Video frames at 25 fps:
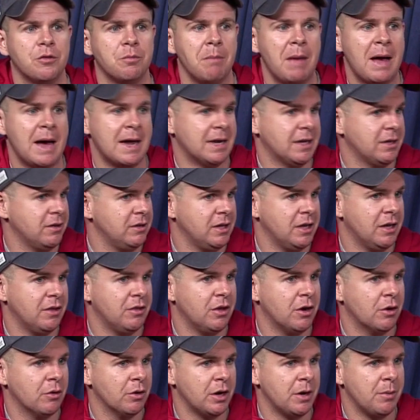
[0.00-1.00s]
Mattingly in
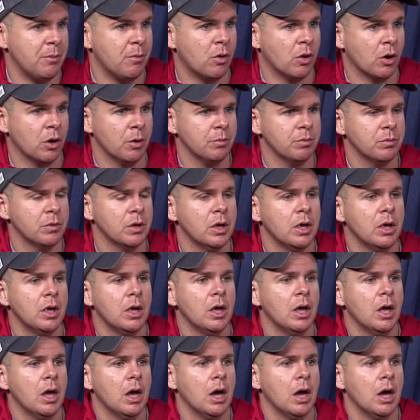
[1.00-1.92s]
there anymore. Yeah.